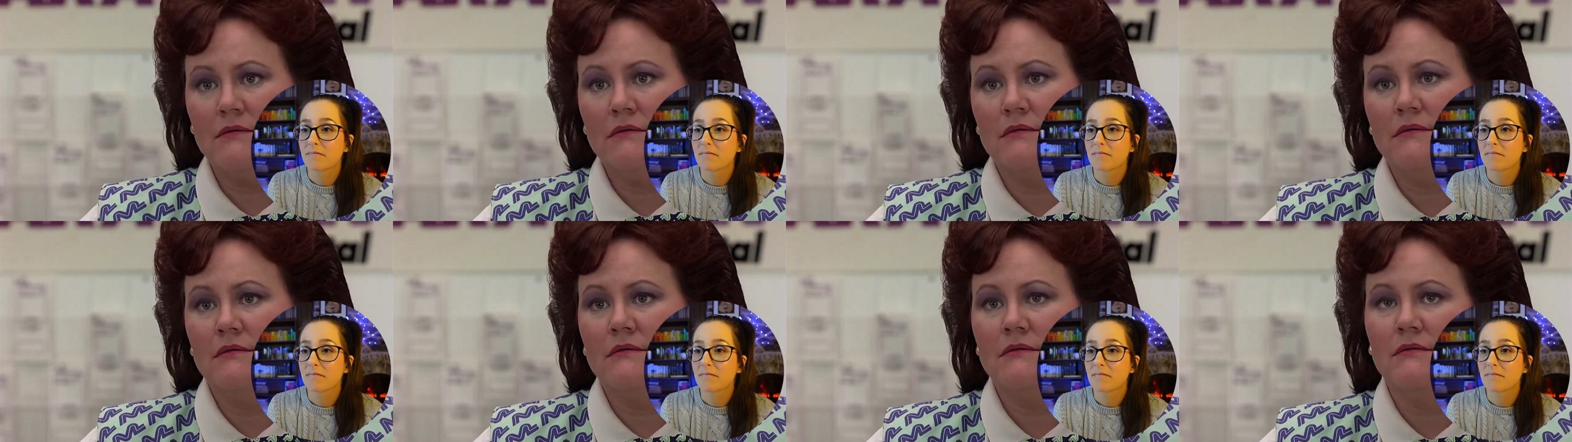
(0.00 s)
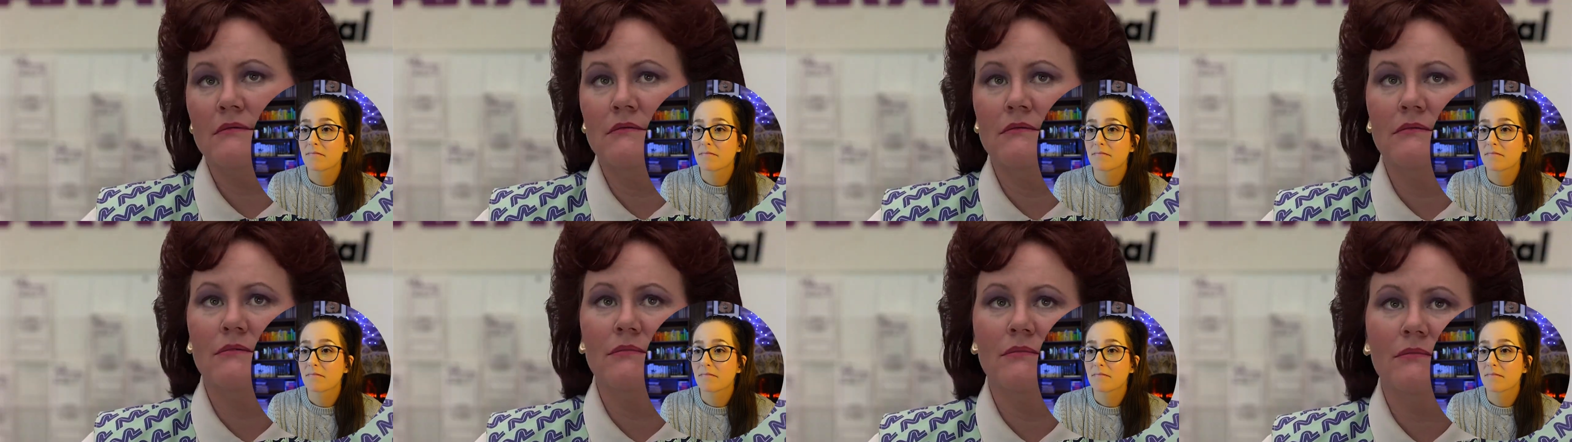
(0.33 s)

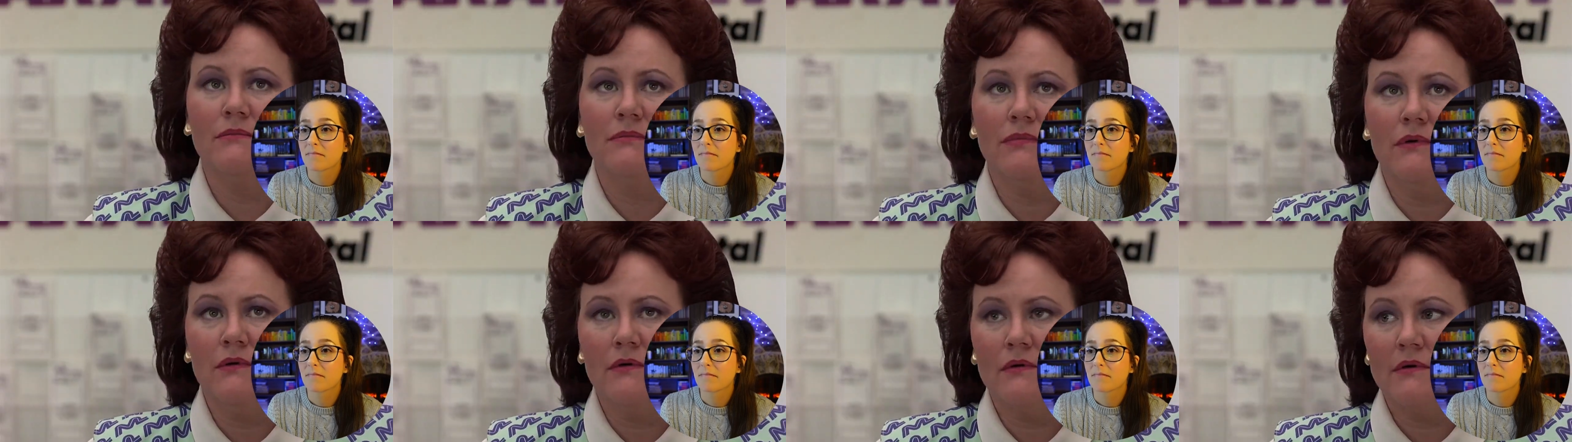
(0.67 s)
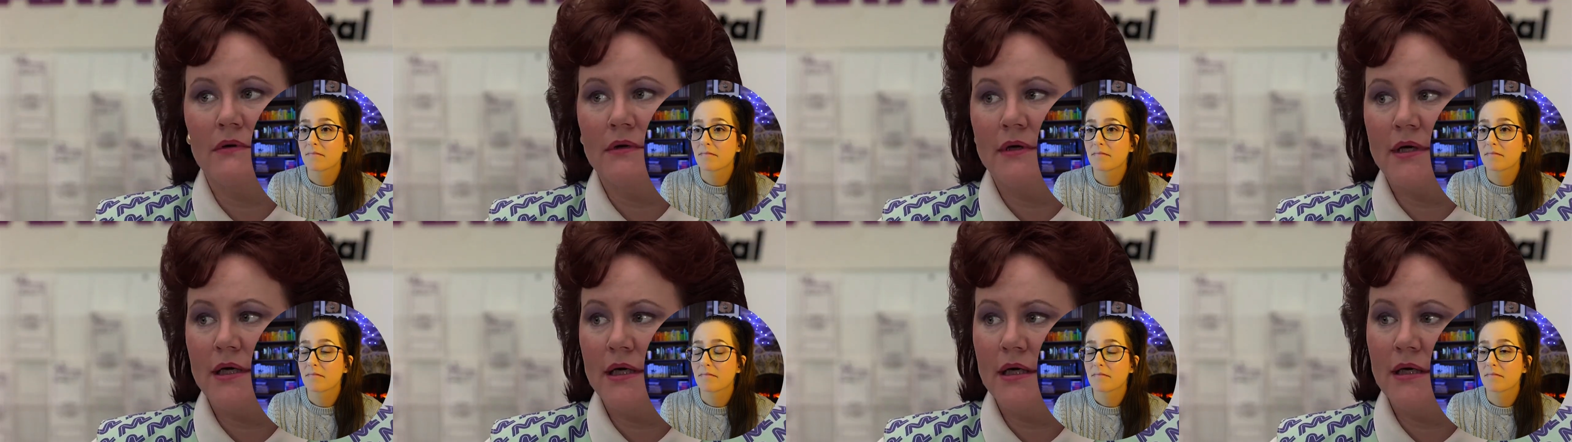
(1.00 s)
Speaker 1: Mm,
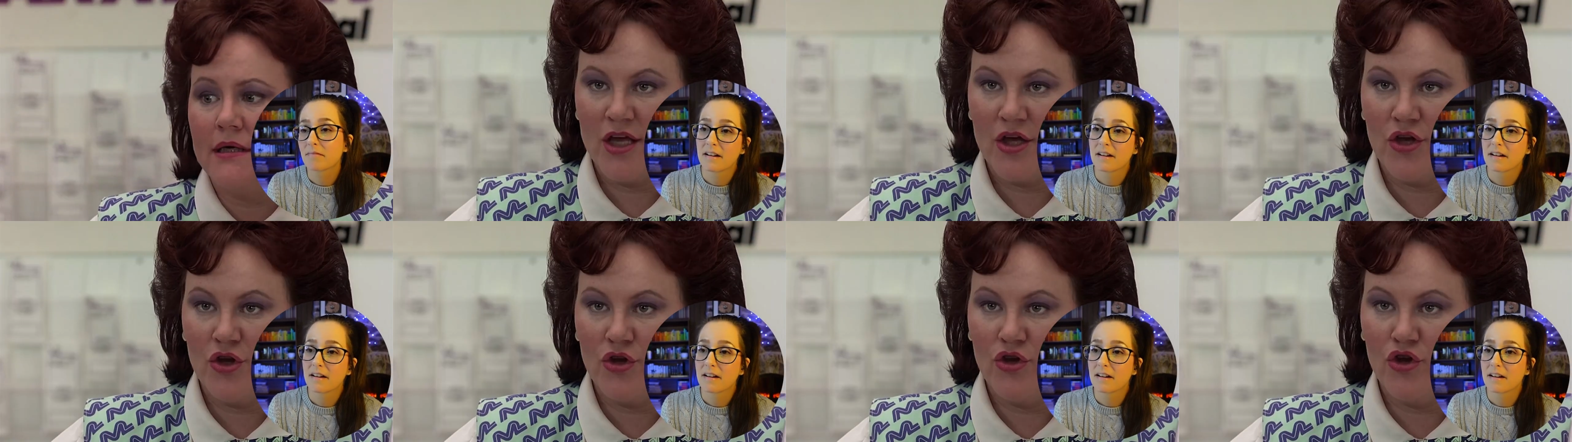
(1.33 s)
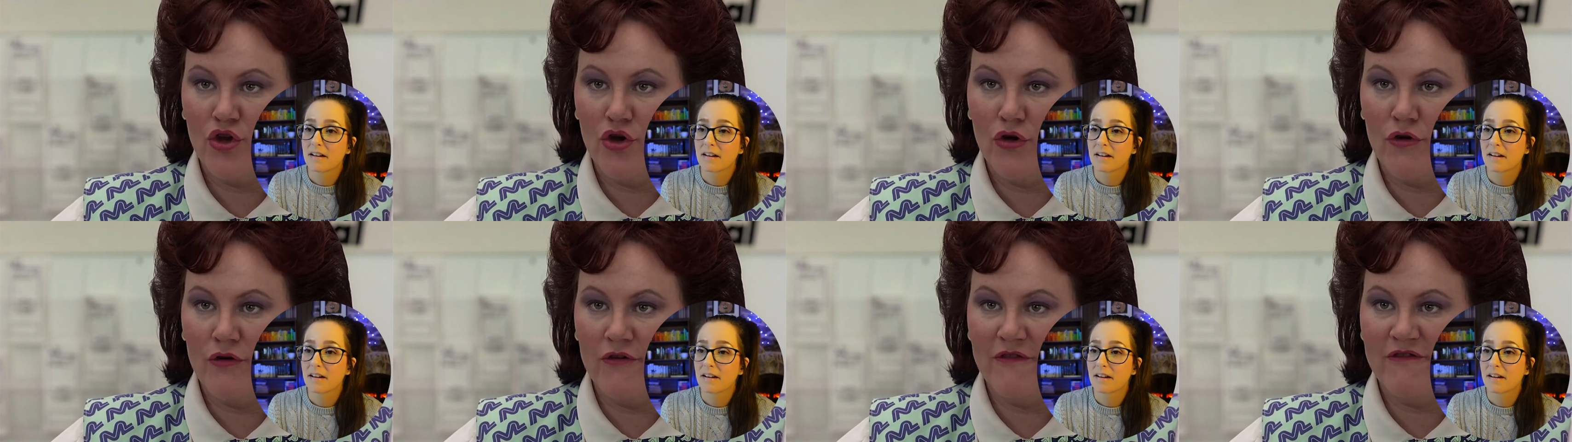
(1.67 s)
boy,
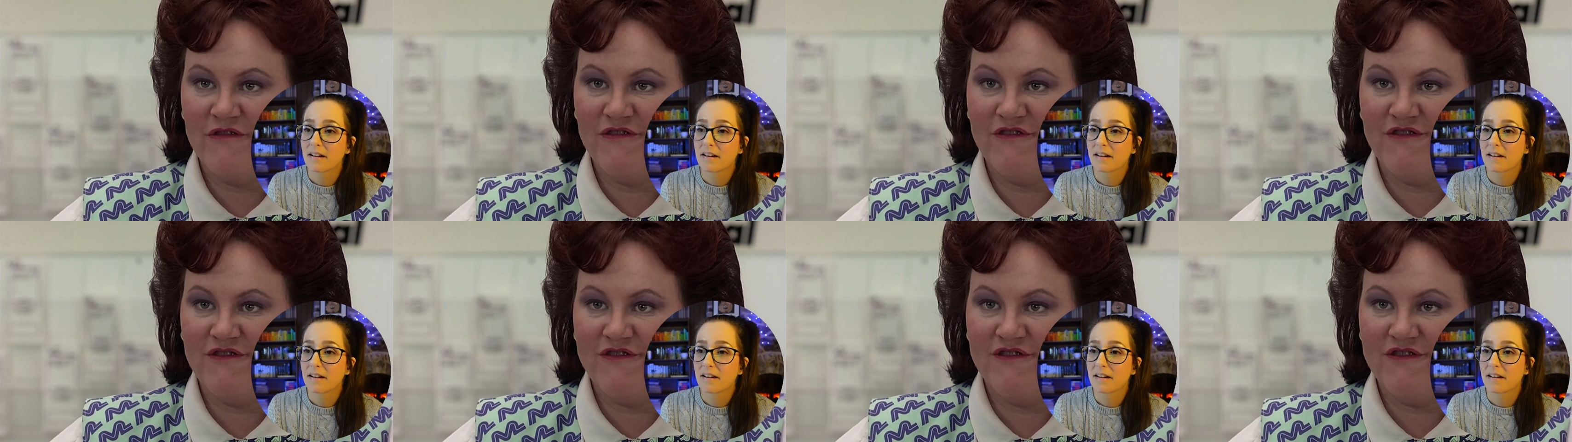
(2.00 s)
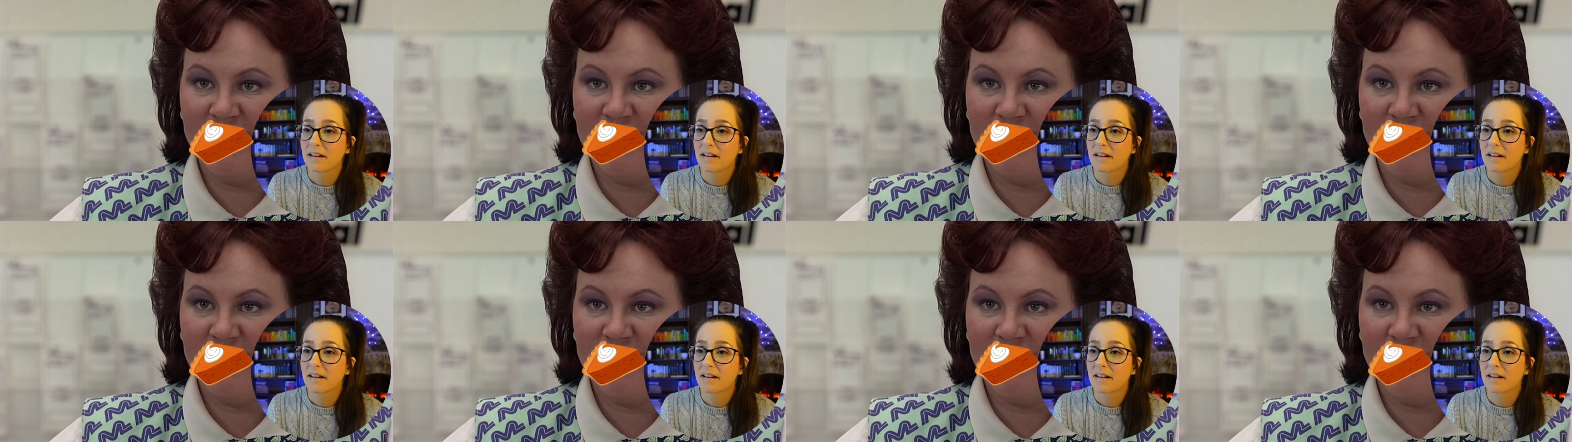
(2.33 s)
you're f***ed.